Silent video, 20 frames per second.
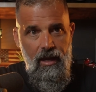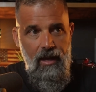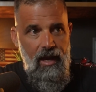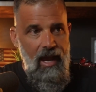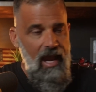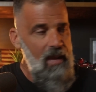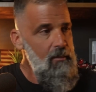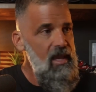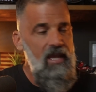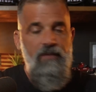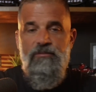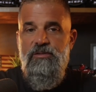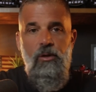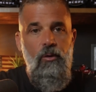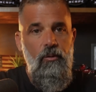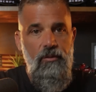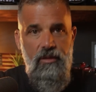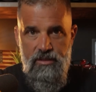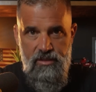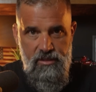I may have
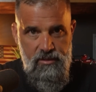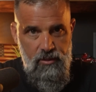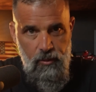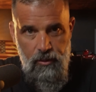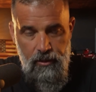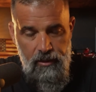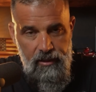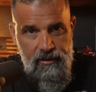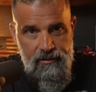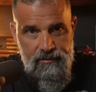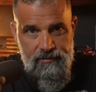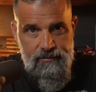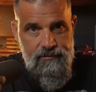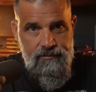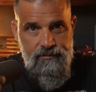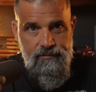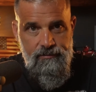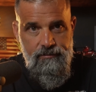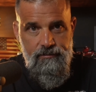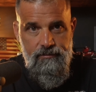told this story.
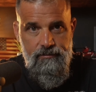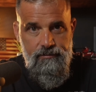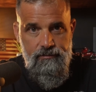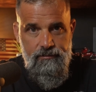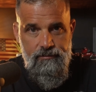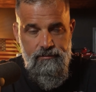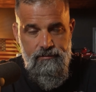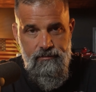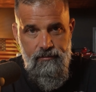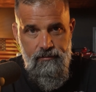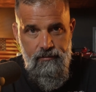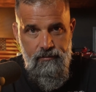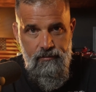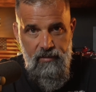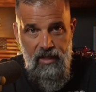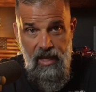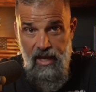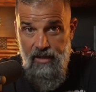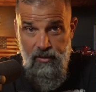I